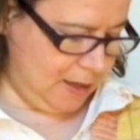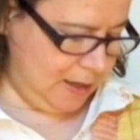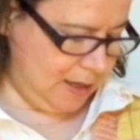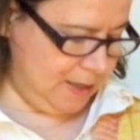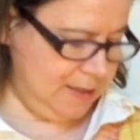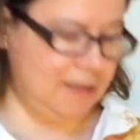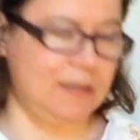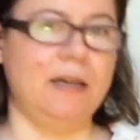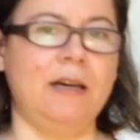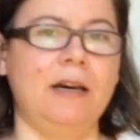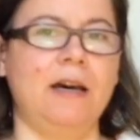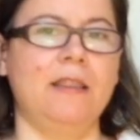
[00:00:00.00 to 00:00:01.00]
And
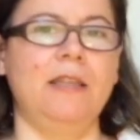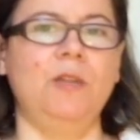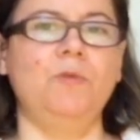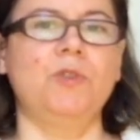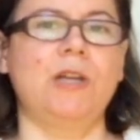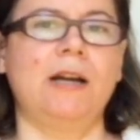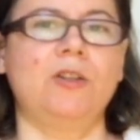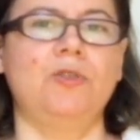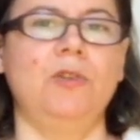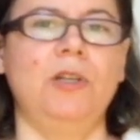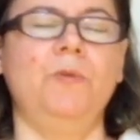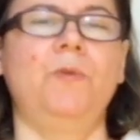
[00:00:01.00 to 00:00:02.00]
that was
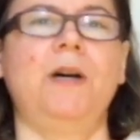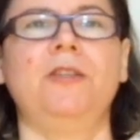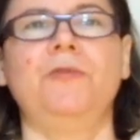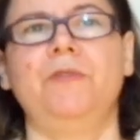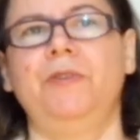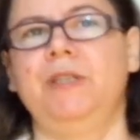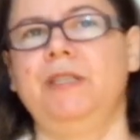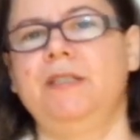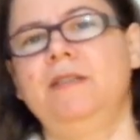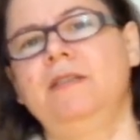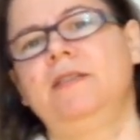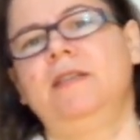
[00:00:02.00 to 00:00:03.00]
actually one of the
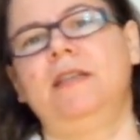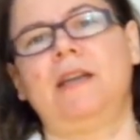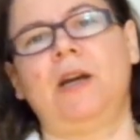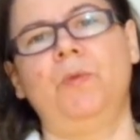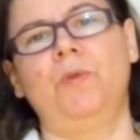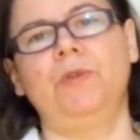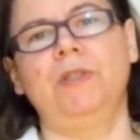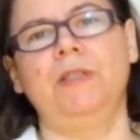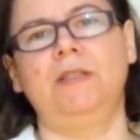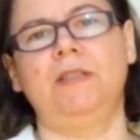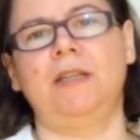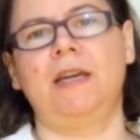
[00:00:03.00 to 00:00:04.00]
reasons that I
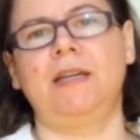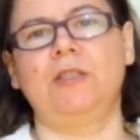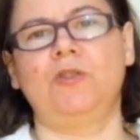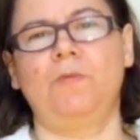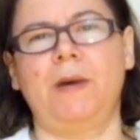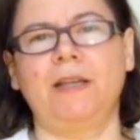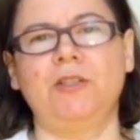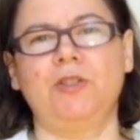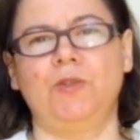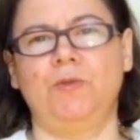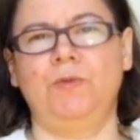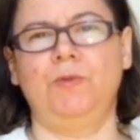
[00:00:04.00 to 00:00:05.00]
wanted so
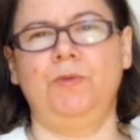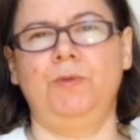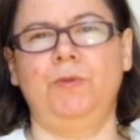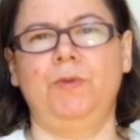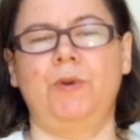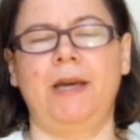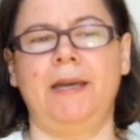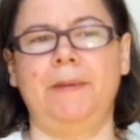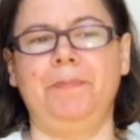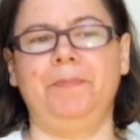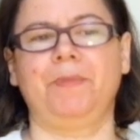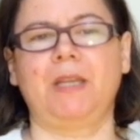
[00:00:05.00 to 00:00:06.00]
much to
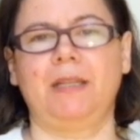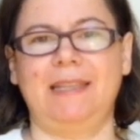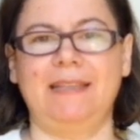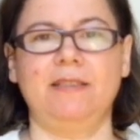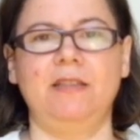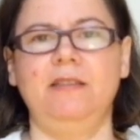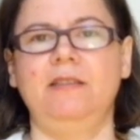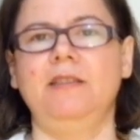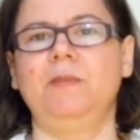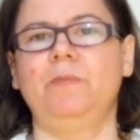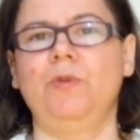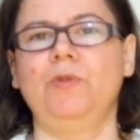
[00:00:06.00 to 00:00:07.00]
test knit
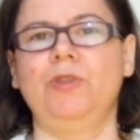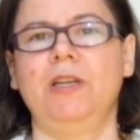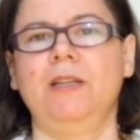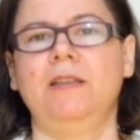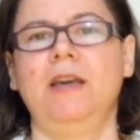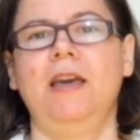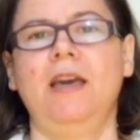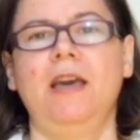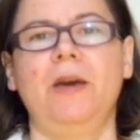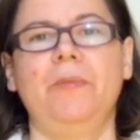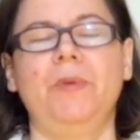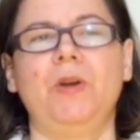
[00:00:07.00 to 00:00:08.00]
this project,
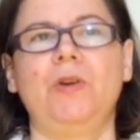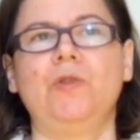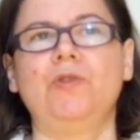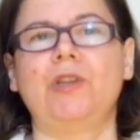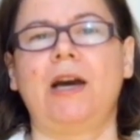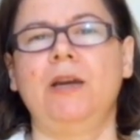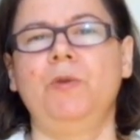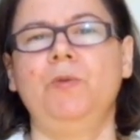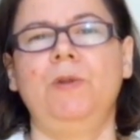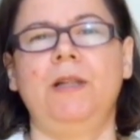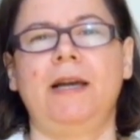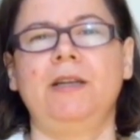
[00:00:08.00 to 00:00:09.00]
because I
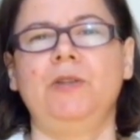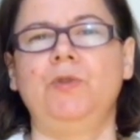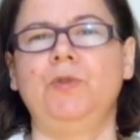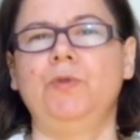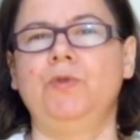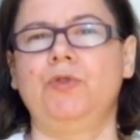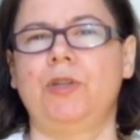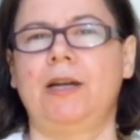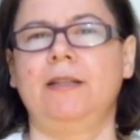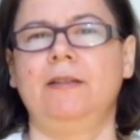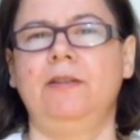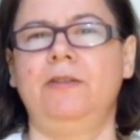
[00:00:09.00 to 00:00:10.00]
would like to
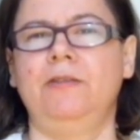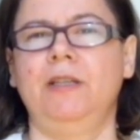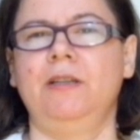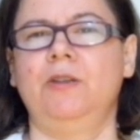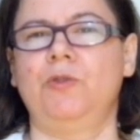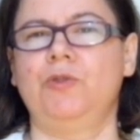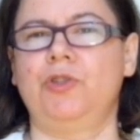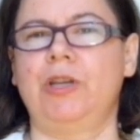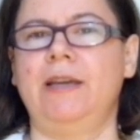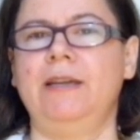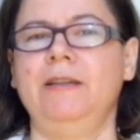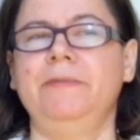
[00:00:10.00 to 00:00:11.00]
start learning
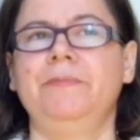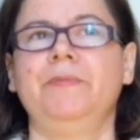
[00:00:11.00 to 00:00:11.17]
crochet.